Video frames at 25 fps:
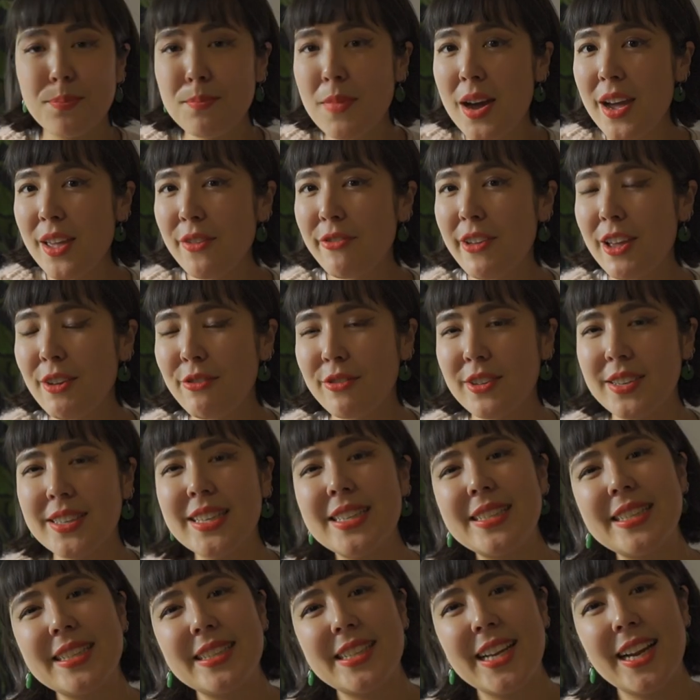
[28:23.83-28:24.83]
My favourite
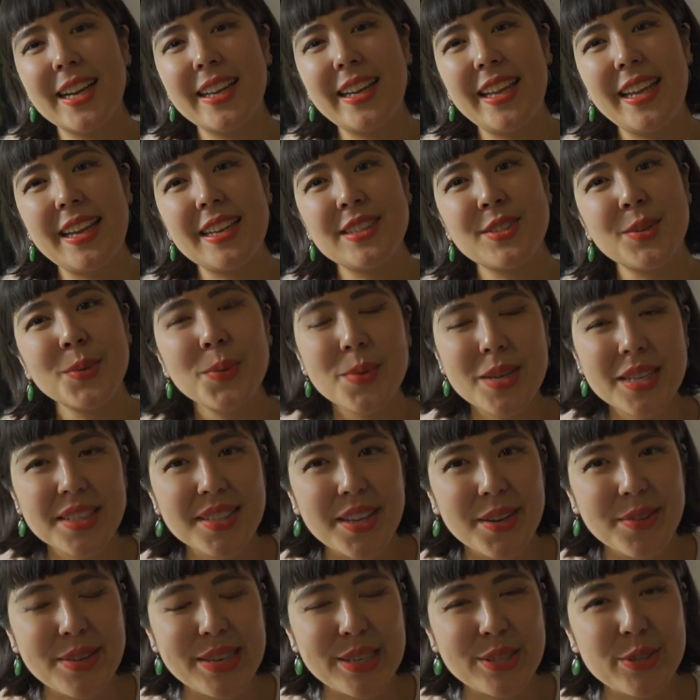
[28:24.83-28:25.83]
knitting technique is always
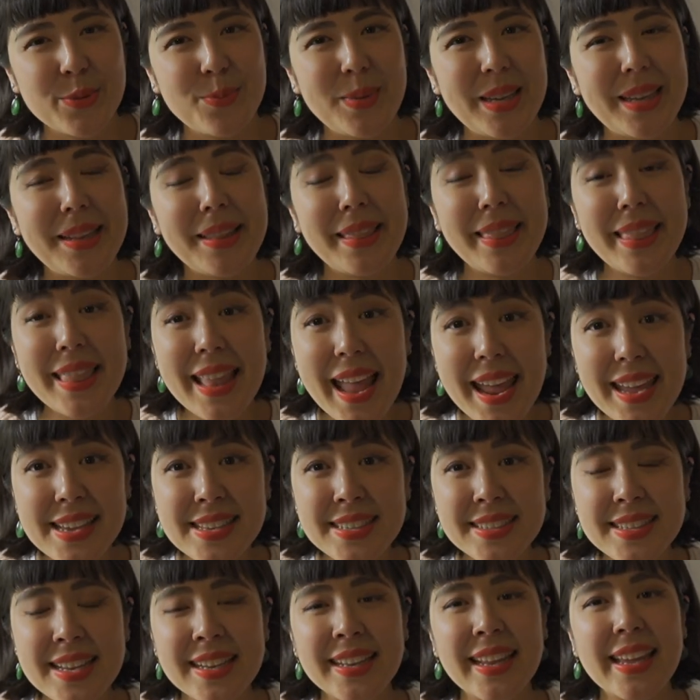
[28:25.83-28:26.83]
going to be
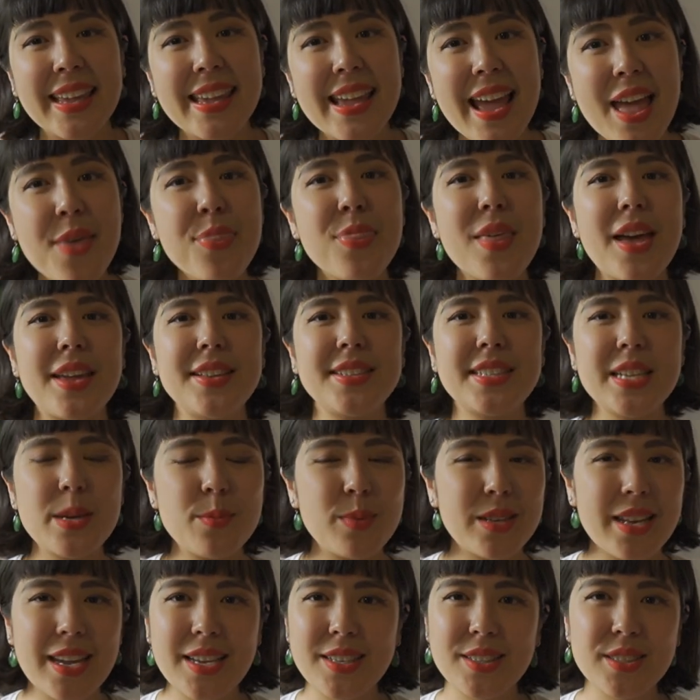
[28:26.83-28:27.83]
lace. And again, that
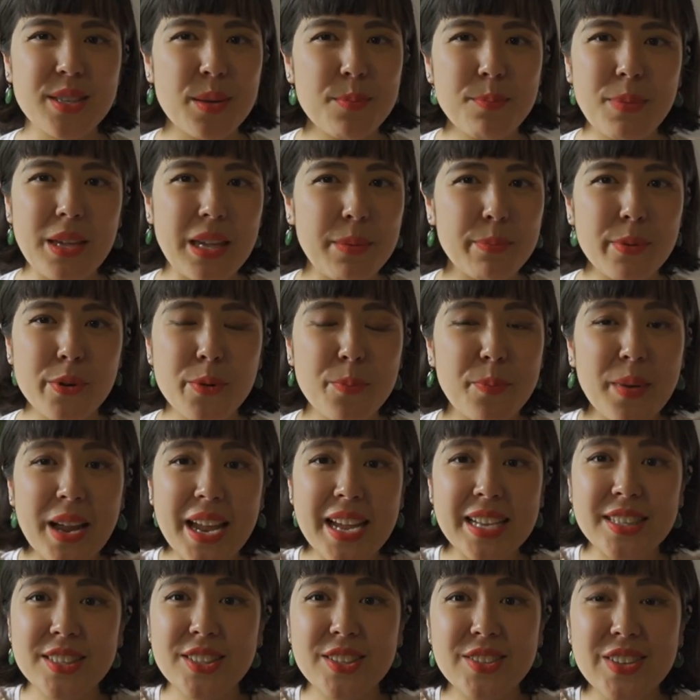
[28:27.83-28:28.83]
intimidates some people,
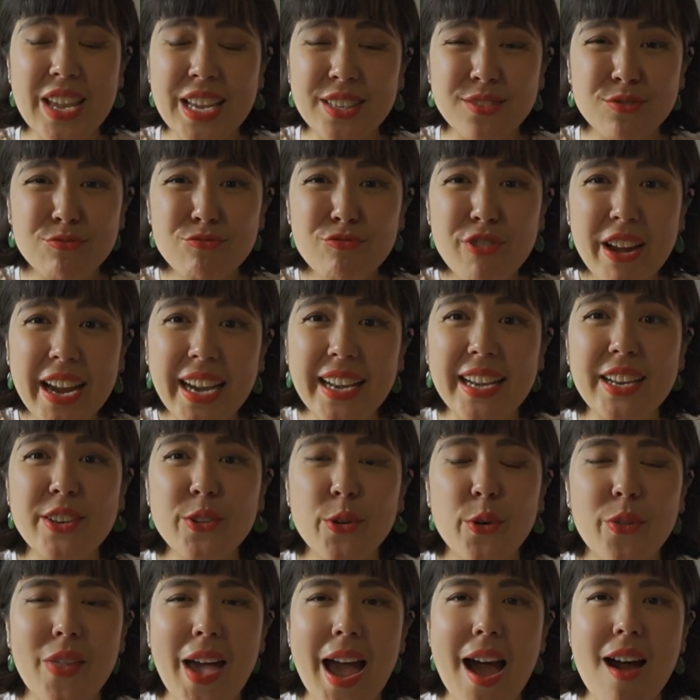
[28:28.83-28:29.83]
but it's really
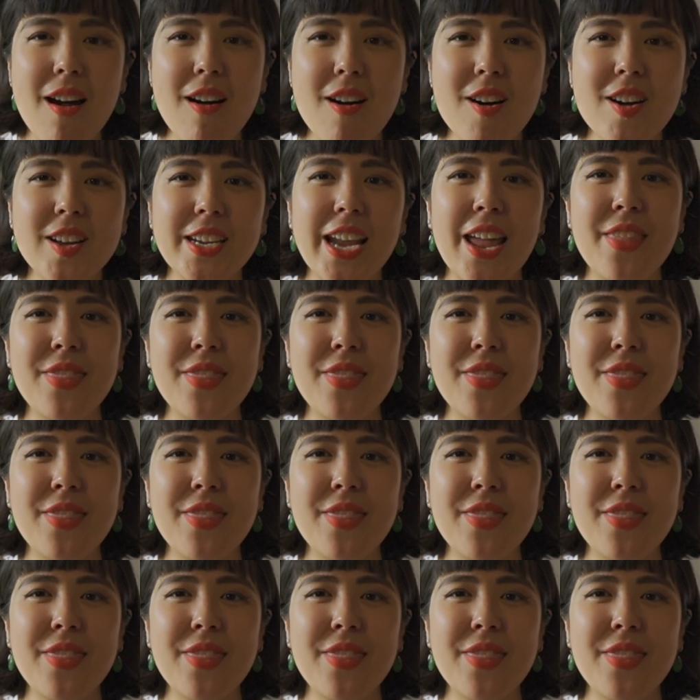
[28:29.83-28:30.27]
not that hard.